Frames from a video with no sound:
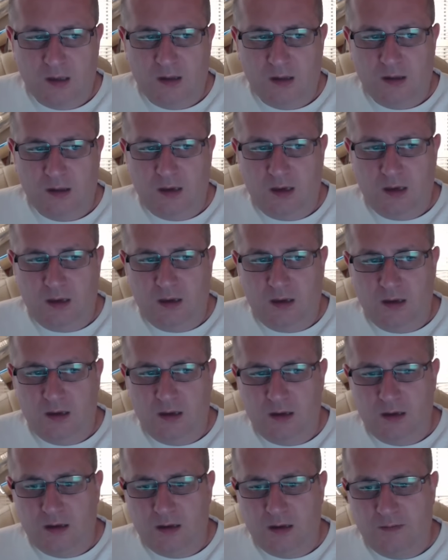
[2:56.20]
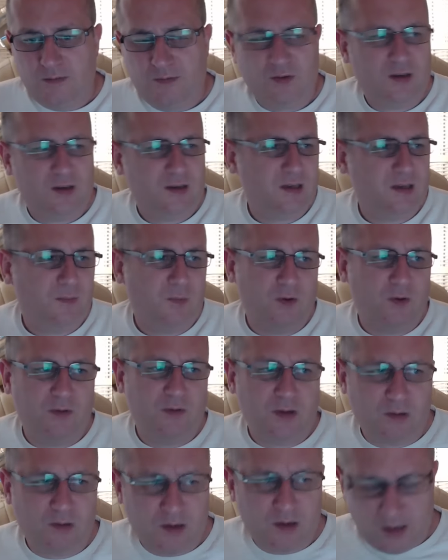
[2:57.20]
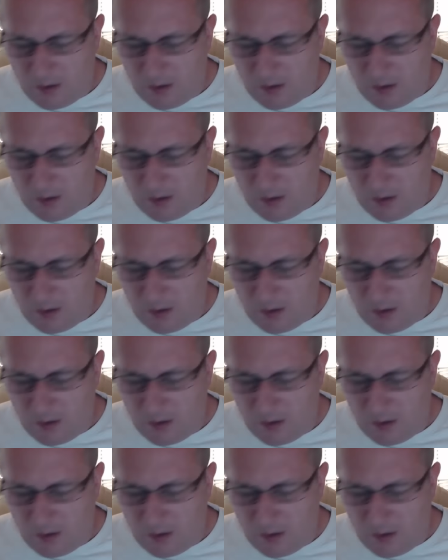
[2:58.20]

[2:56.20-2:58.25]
The, for example, if you look at